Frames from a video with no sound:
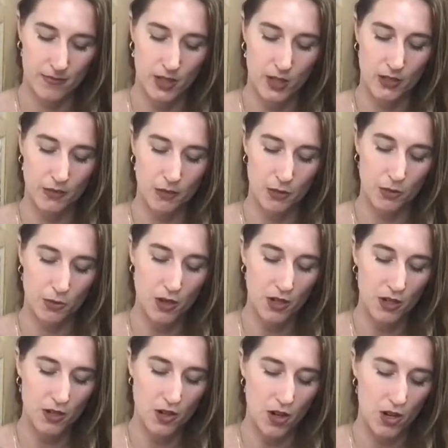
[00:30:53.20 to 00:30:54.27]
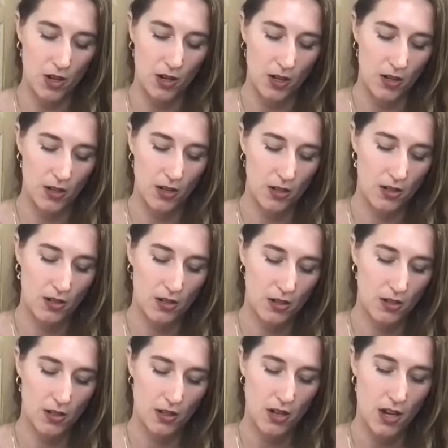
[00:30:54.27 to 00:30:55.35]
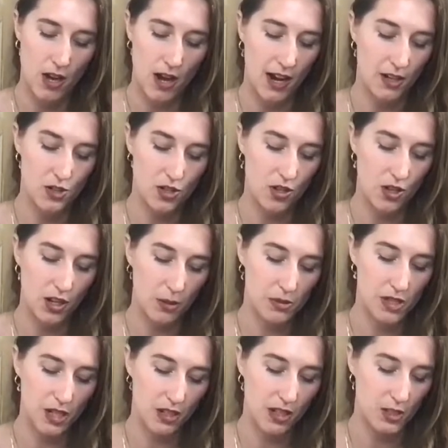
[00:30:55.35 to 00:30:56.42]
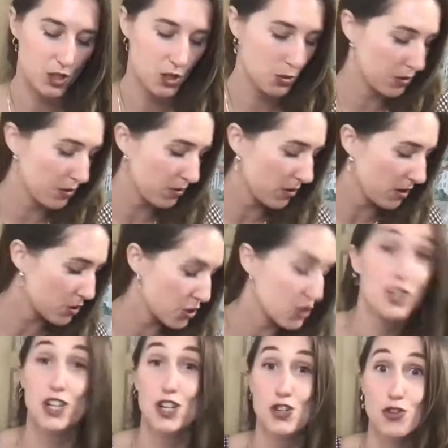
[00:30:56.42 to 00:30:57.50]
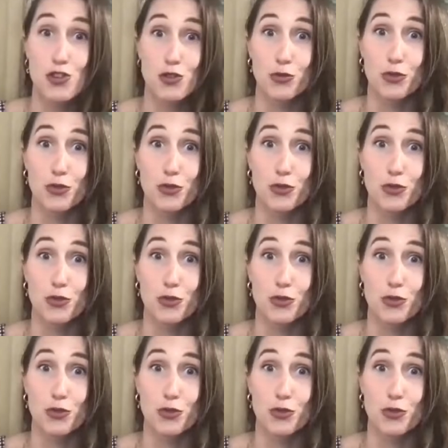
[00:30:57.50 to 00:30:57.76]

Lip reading: Leave you with one card. I actually thought I was gonna like do a traditional